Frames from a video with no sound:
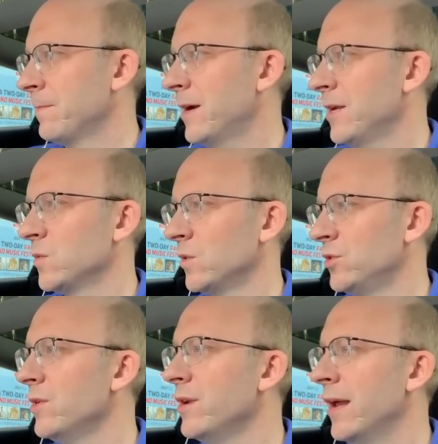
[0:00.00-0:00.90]
Might as well
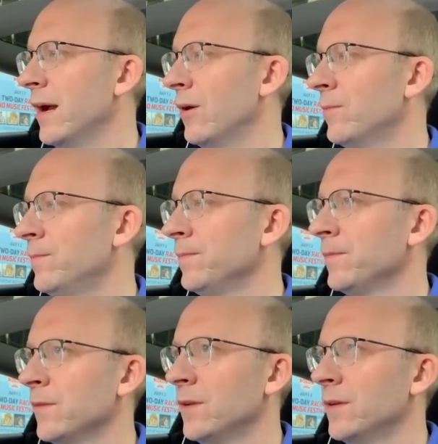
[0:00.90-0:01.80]
do it now
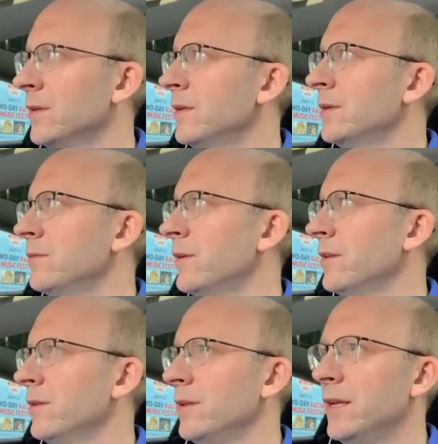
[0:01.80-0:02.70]

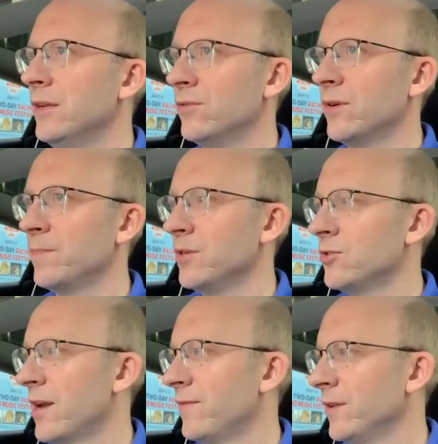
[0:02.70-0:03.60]
rather than
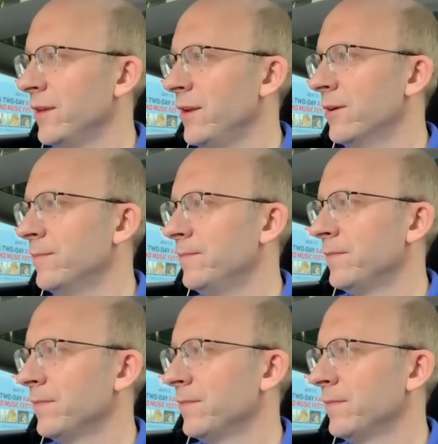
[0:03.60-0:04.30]
interrupting traffic later.